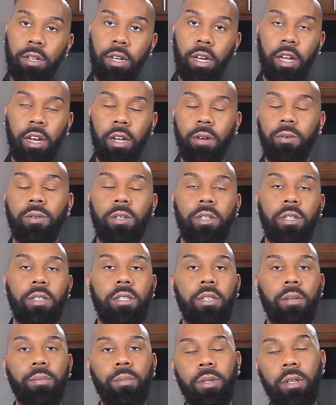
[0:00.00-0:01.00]
and it will
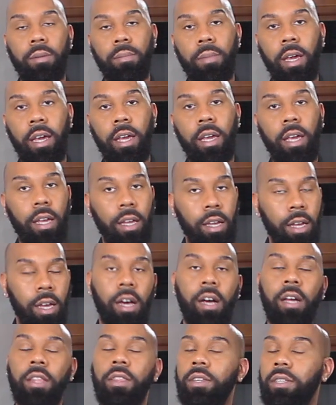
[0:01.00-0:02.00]
just simply make
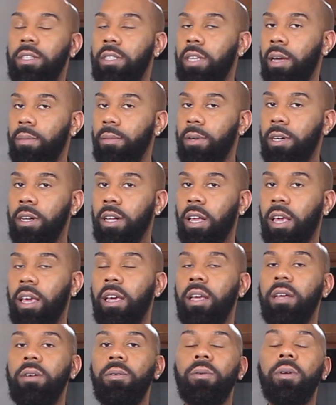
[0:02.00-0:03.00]
the same cookie